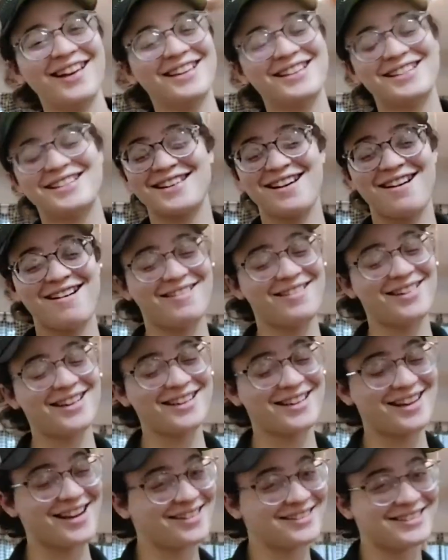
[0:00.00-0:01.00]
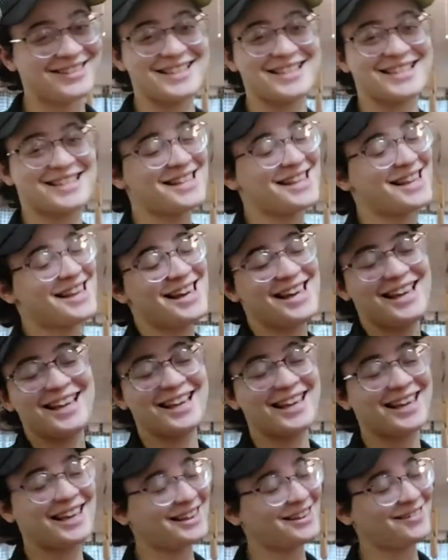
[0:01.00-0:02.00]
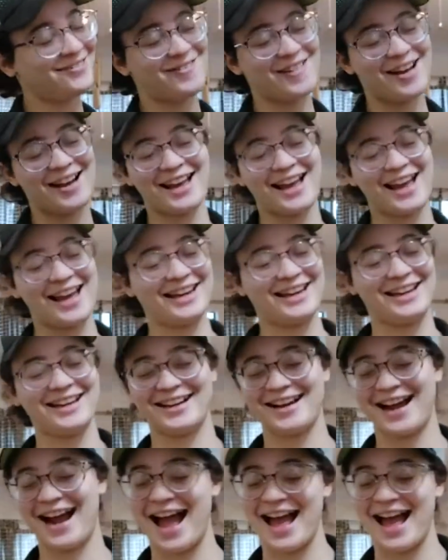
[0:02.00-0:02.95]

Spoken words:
So, just get the fuck out of here.